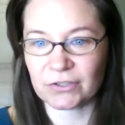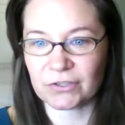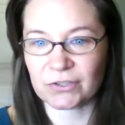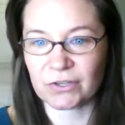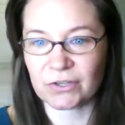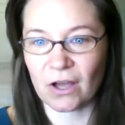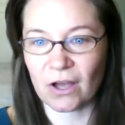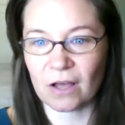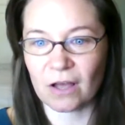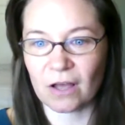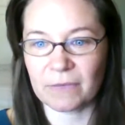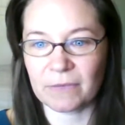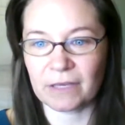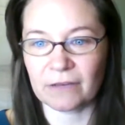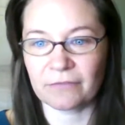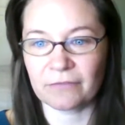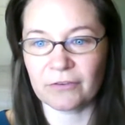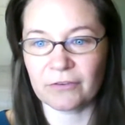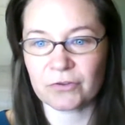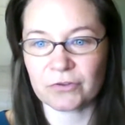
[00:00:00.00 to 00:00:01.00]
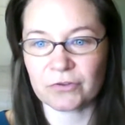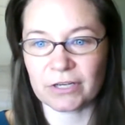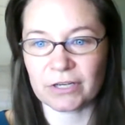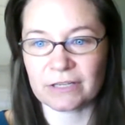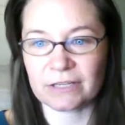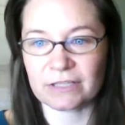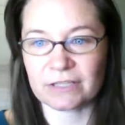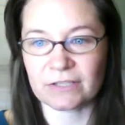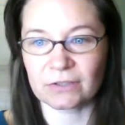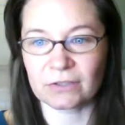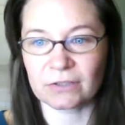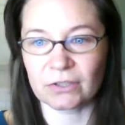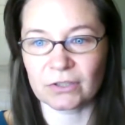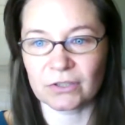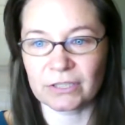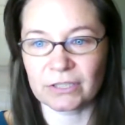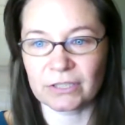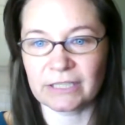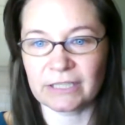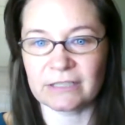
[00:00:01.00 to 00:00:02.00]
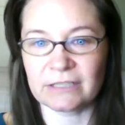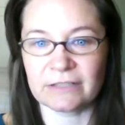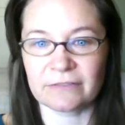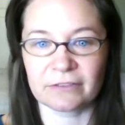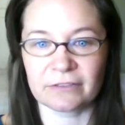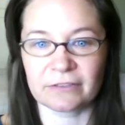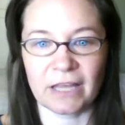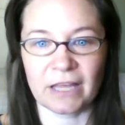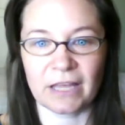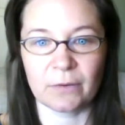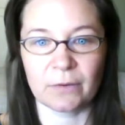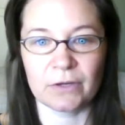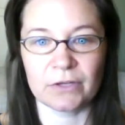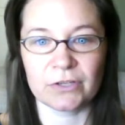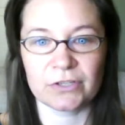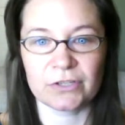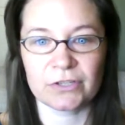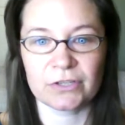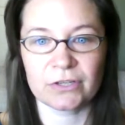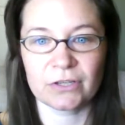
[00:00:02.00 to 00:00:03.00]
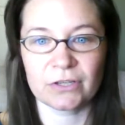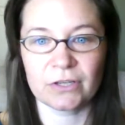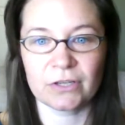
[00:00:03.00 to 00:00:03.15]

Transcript: taught me a few tricks to learning a different language,